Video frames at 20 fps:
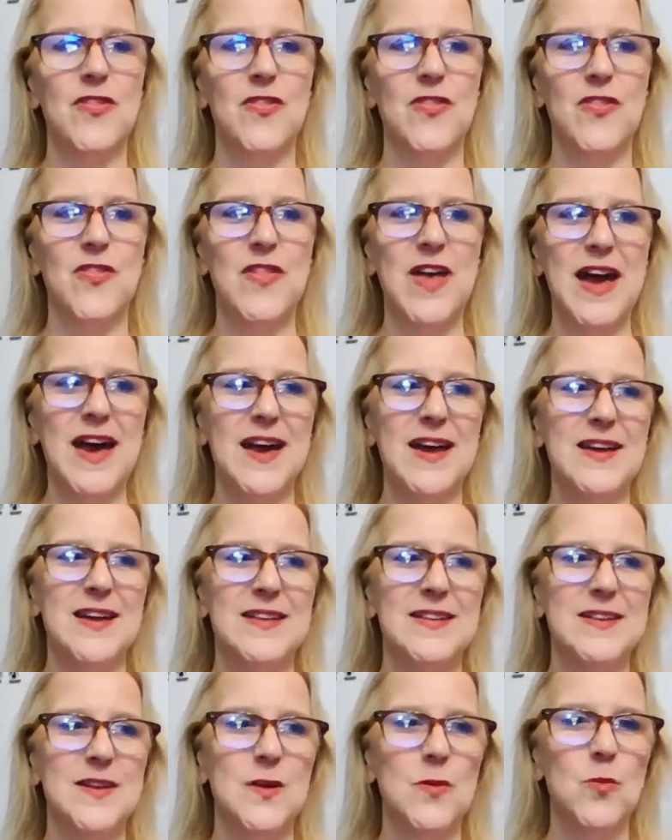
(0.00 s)

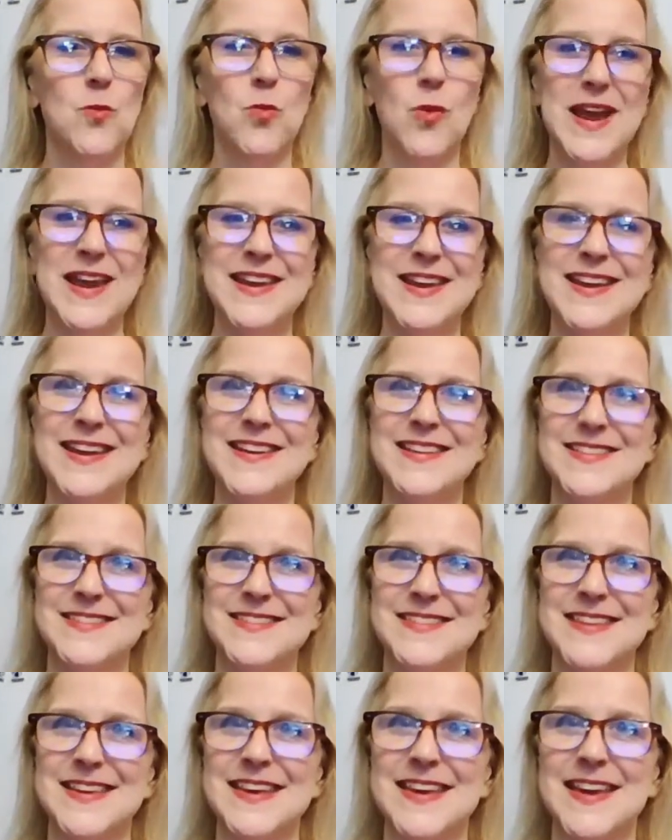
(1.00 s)
that waiting and
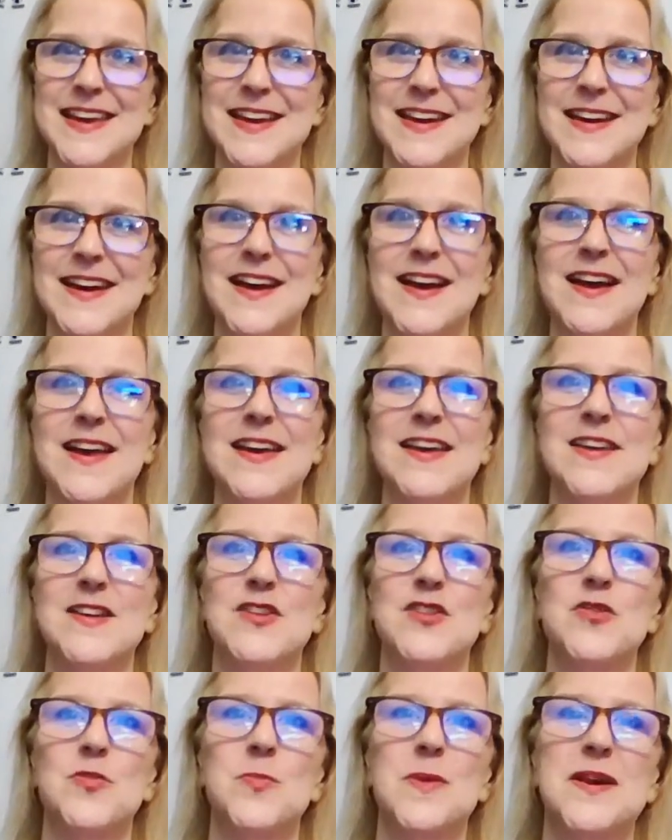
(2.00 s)
seeing
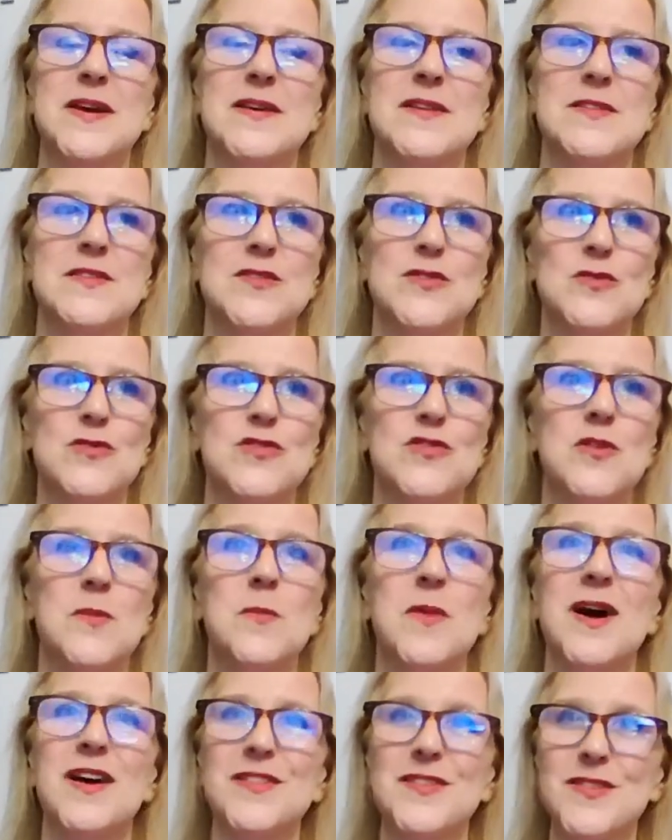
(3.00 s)
is because there's
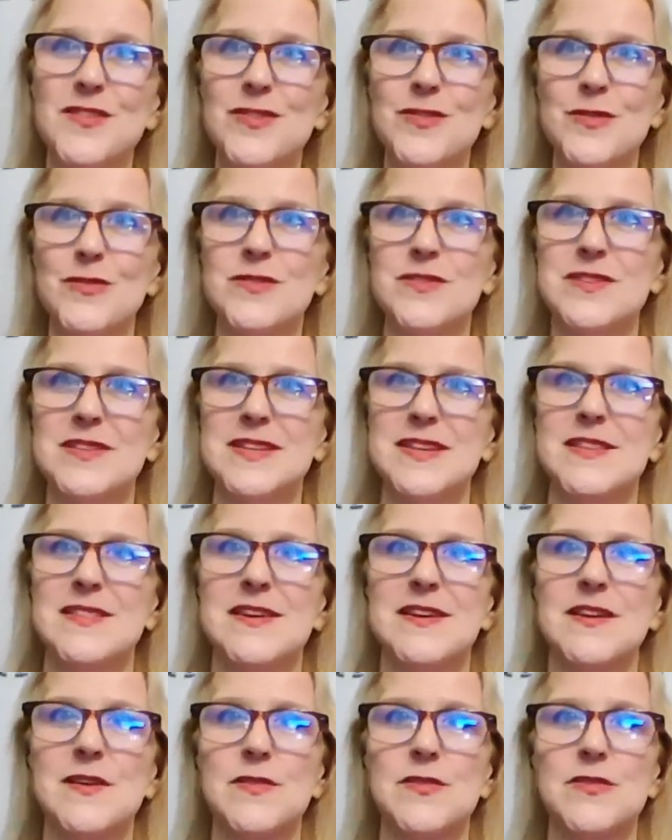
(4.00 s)
some uncertainty
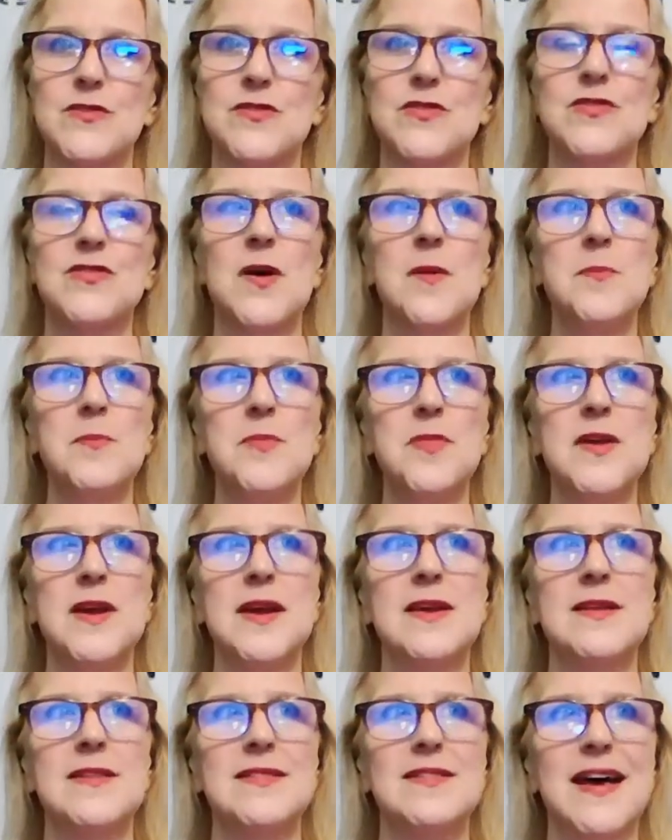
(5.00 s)
there. There's
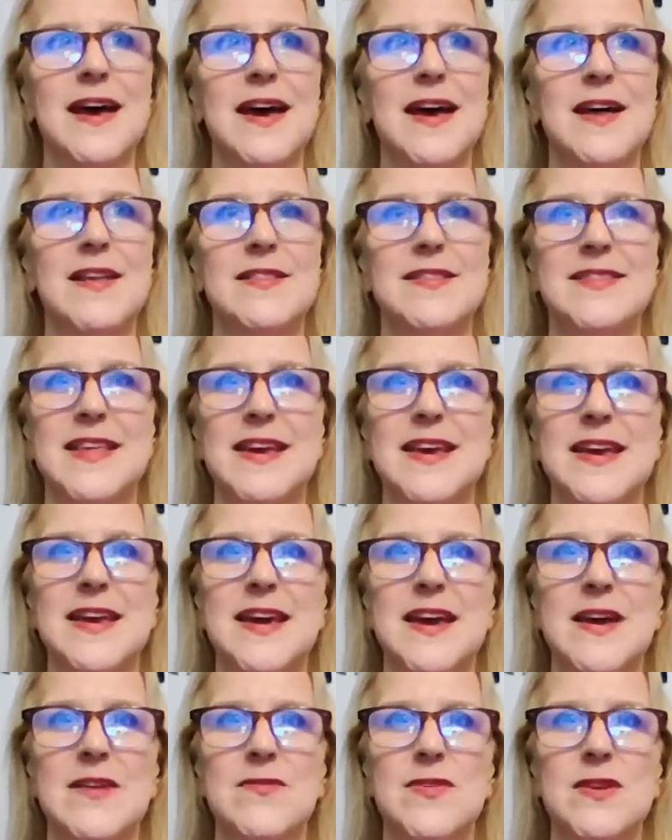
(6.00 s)
something that they
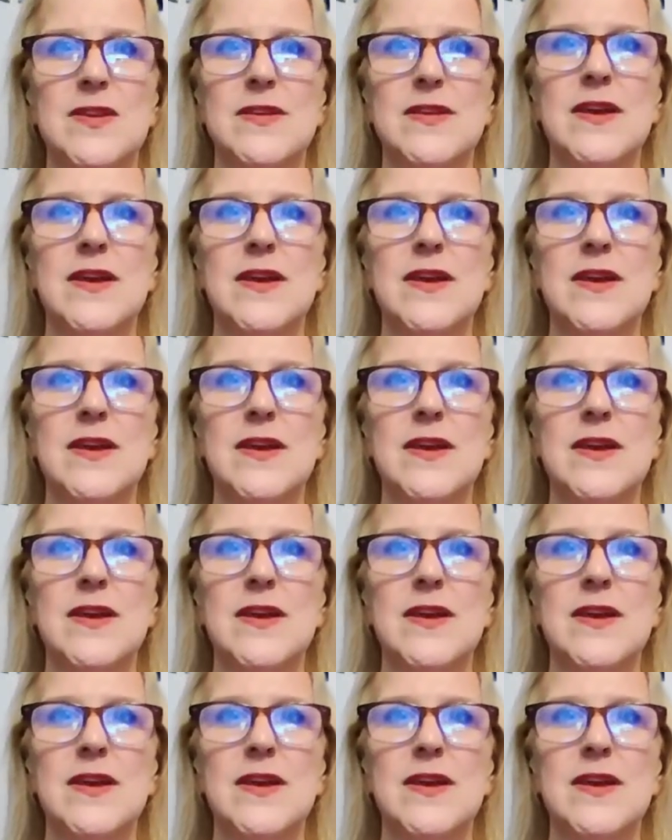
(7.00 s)
haven't,